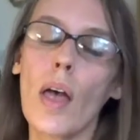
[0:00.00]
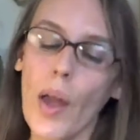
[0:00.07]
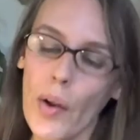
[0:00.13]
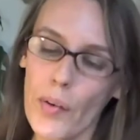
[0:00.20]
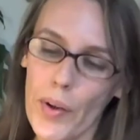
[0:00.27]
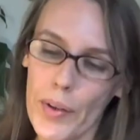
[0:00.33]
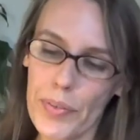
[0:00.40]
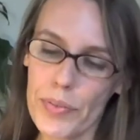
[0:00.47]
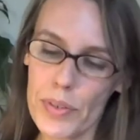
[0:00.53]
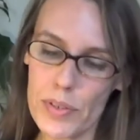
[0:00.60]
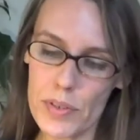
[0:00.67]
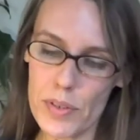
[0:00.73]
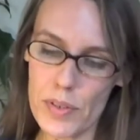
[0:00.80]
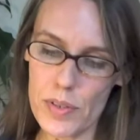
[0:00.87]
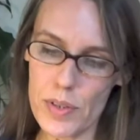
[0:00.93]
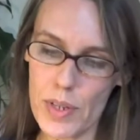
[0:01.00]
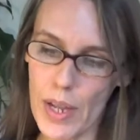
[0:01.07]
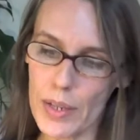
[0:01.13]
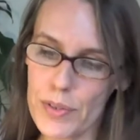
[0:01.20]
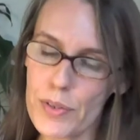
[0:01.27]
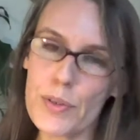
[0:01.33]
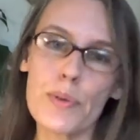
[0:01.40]
All right, this is an
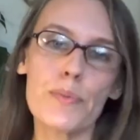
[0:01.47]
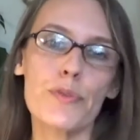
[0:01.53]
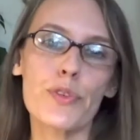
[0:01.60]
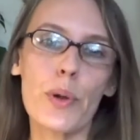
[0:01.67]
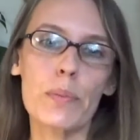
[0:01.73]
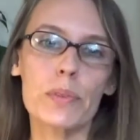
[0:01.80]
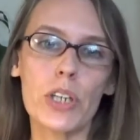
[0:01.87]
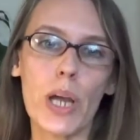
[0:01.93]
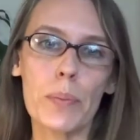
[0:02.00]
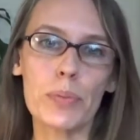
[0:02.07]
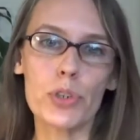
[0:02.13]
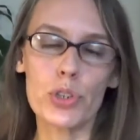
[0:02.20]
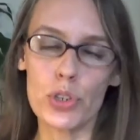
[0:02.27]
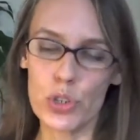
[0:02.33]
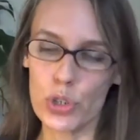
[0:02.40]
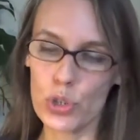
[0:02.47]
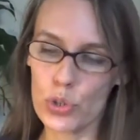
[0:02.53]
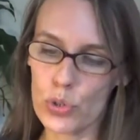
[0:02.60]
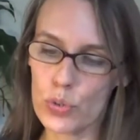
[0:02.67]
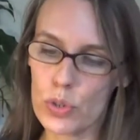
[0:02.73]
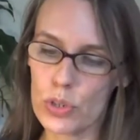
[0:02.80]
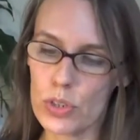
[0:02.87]
excerpt from chapter
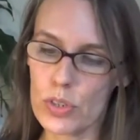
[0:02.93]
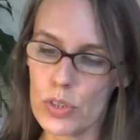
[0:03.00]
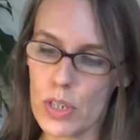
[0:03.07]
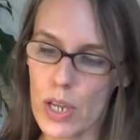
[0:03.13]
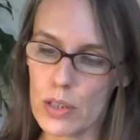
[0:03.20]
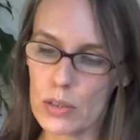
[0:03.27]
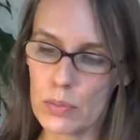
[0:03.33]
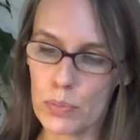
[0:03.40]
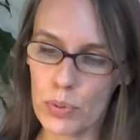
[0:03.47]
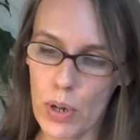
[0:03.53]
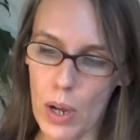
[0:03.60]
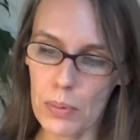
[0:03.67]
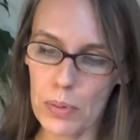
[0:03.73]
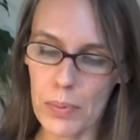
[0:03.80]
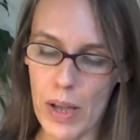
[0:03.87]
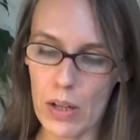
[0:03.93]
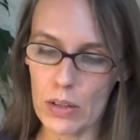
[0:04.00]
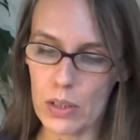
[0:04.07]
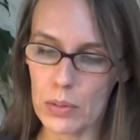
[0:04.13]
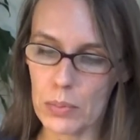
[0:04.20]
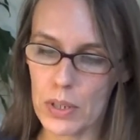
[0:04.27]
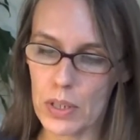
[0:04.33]
2, which is titled Problem
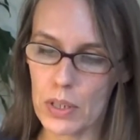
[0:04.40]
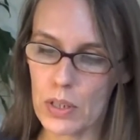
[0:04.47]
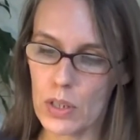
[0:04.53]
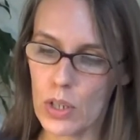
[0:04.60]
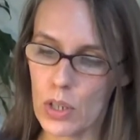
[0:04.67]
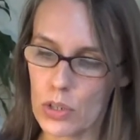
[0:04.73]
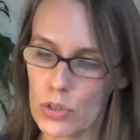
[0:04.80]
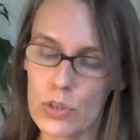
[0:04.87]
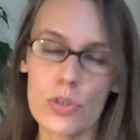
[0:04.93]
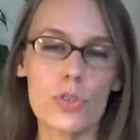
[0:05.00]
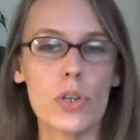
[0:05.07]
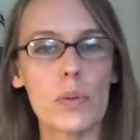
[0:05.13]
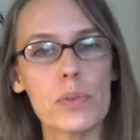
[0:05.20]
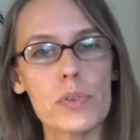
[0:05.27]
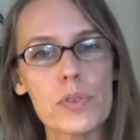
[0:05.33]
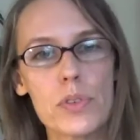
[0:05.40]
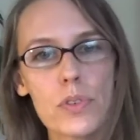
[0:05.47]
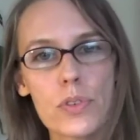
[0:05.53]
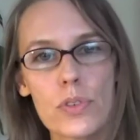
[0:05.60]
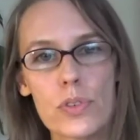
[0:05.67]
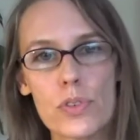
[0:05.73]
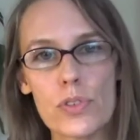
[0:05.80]
Alchemy, Turn Troubles
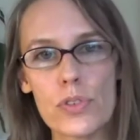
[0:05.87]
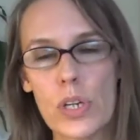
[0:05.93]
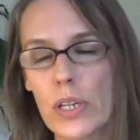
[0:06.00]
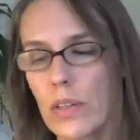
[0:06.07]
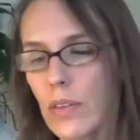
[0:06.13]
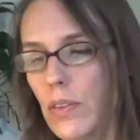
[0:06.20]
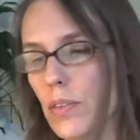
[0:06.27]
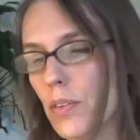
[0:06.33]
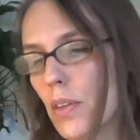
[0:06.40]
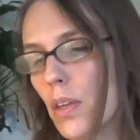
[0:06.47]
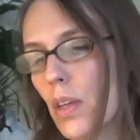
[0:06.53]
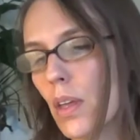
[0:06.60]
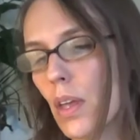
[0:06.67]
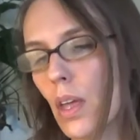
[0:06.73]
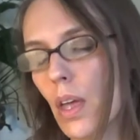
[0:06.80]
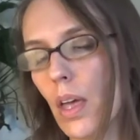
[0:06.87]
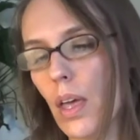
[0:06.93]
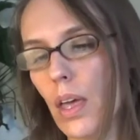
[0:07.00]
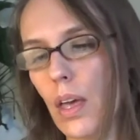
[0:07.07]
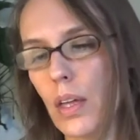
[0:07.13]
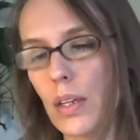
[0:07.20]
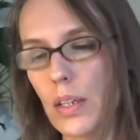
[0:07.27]
into Strengths.
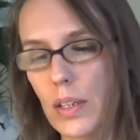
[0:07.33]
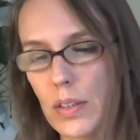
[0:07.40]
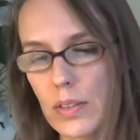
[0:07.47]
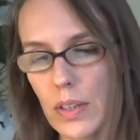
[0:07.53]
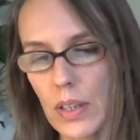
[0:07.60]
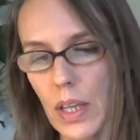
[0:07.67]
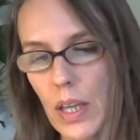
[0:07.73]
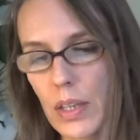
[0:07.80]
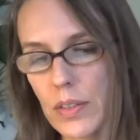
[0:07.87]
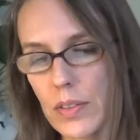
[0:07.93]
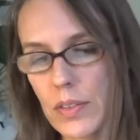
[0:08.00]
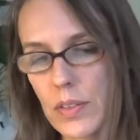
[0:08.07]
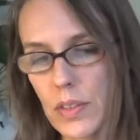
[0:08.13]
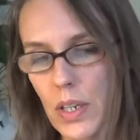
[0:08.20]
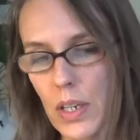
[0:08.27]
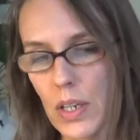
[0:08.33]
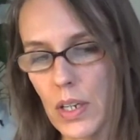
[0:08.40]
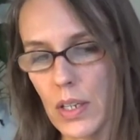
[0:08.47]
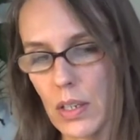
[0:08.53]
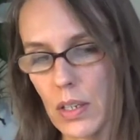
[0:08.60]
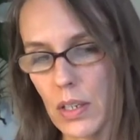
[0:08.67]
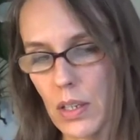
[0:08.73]
And it is a case
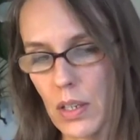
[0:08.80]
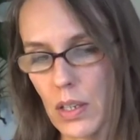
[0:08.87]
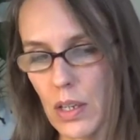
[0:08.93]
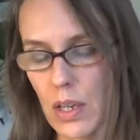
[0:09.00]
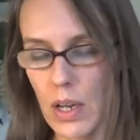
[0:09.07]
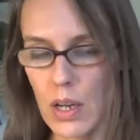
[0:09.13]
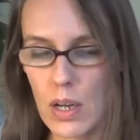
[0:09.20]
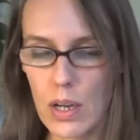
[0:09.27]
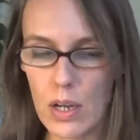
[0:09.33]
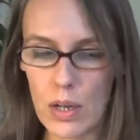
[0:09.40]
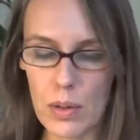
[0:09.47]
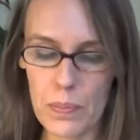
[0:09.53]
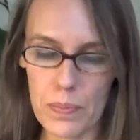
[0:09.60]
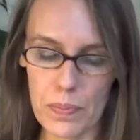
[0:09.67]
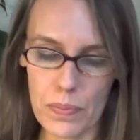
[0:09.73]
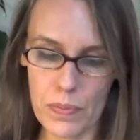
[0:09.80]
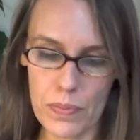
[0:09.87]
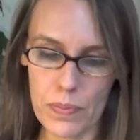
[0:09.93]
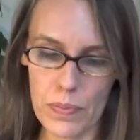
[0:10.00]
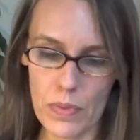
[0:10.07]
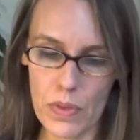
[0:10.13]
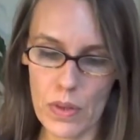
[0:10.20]
study of
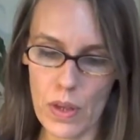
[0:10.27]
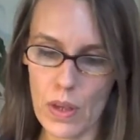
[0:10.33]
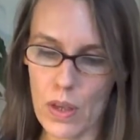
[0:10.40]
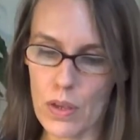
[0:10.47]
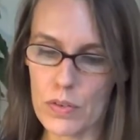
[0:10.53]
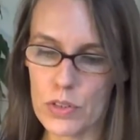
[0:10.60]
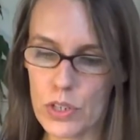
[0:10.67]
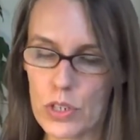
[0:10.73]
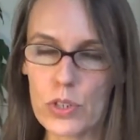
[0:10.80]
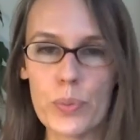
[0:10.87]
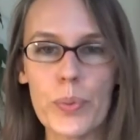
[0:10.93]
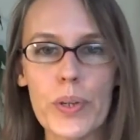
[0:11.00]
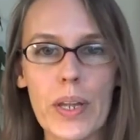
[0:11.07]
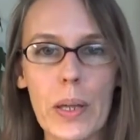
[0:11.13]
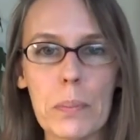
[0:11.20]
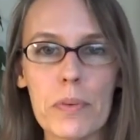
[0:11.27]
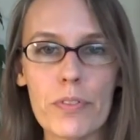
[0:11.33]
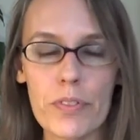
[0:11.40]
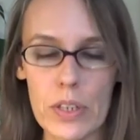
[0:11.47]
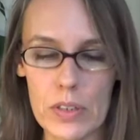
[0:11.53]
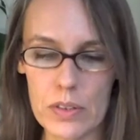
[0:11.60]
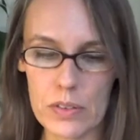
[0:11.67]
a gentleman named
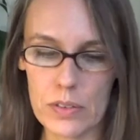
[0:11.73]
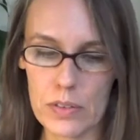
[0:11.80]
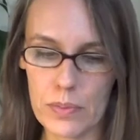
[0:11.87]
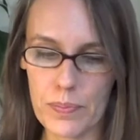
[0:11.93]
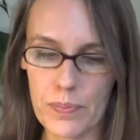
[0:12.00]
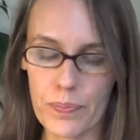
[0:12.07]
Vince.